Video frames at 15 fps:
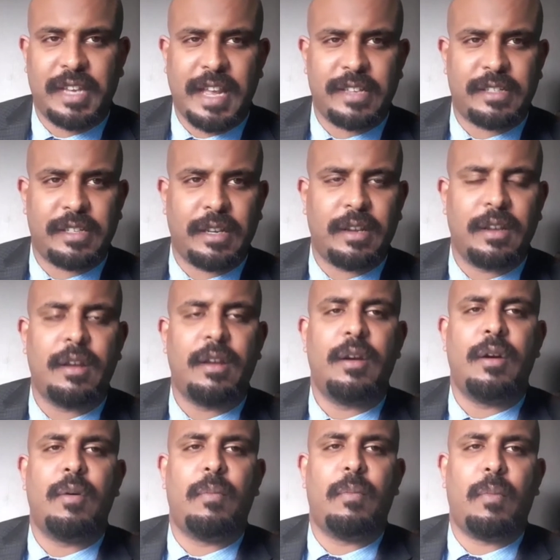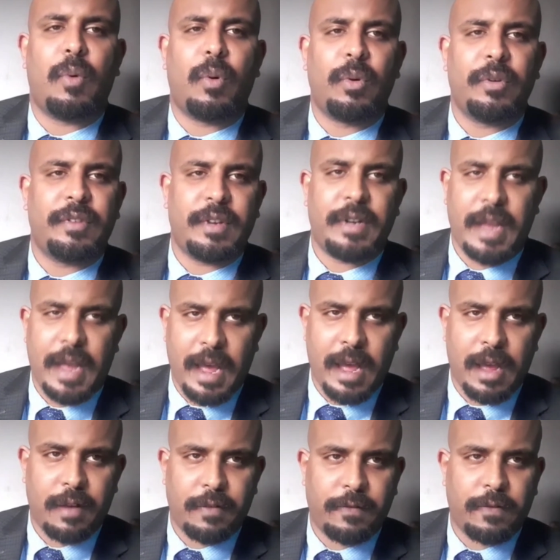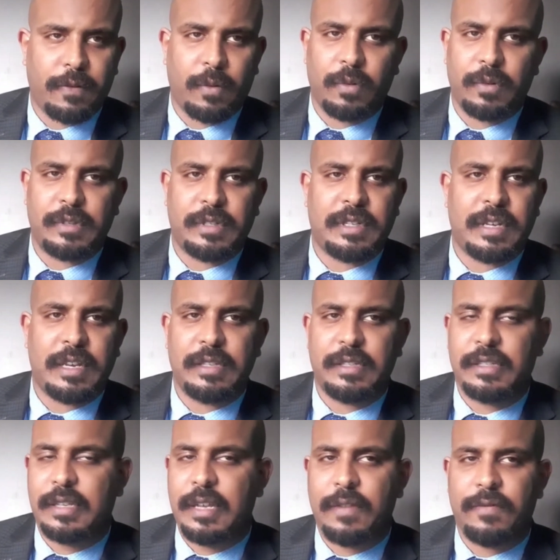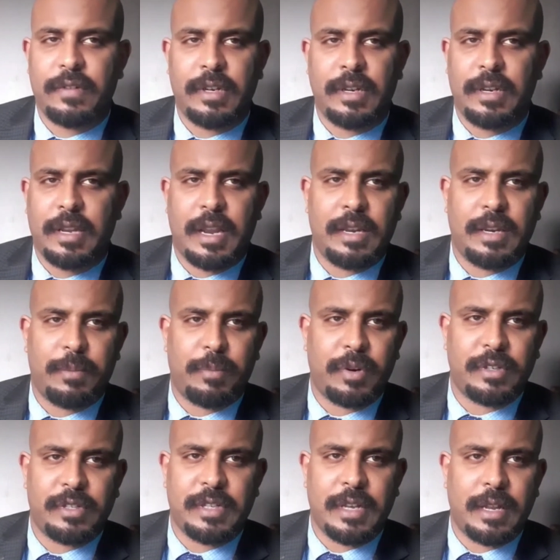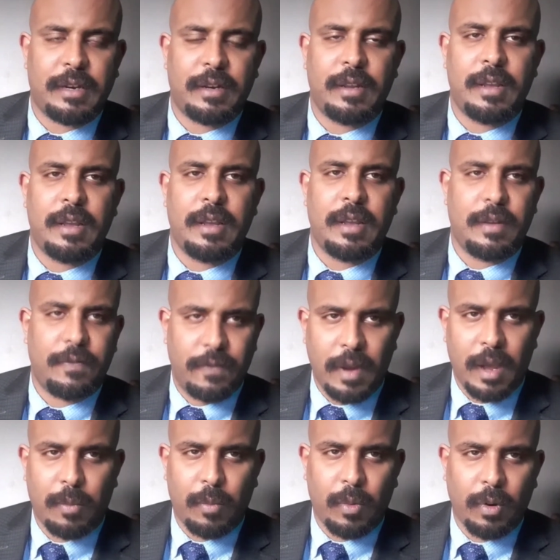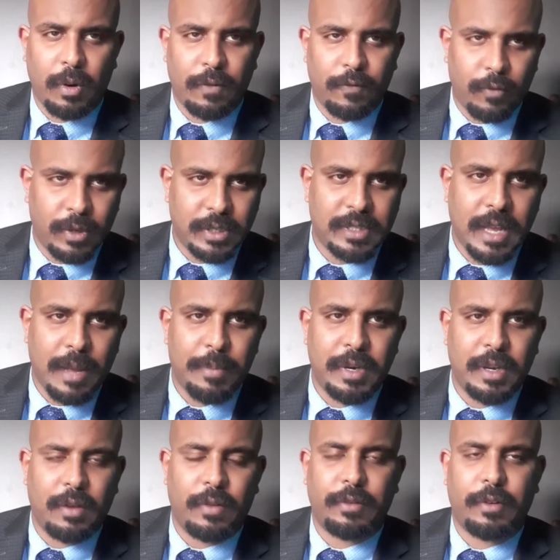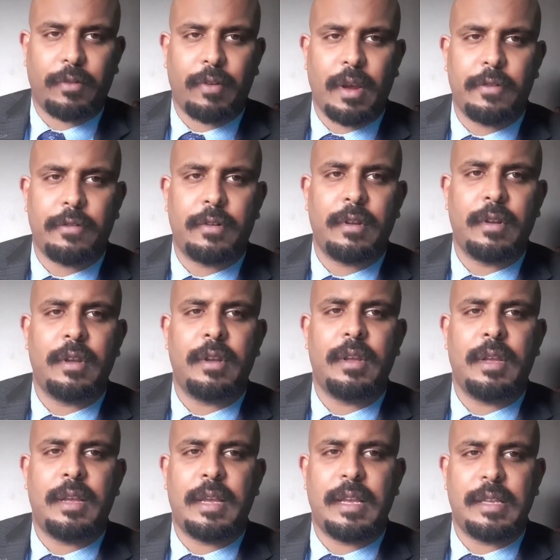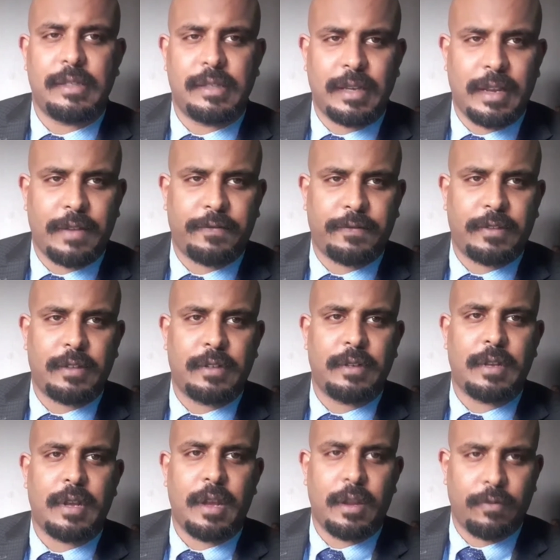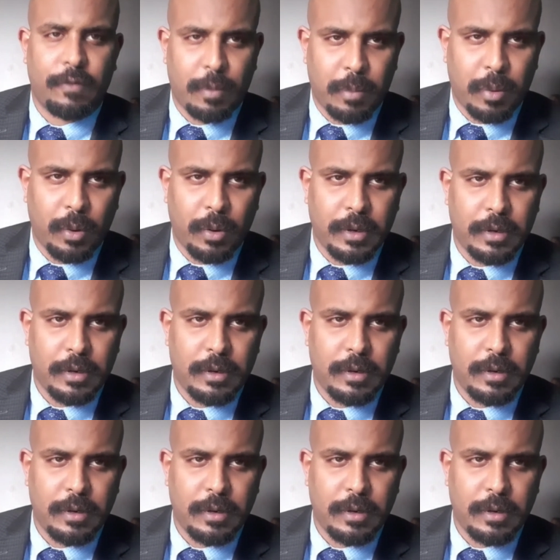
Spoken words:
guessing, more than half, or say 70 to 80%, if not more, of what's happening on the ground is left unreported.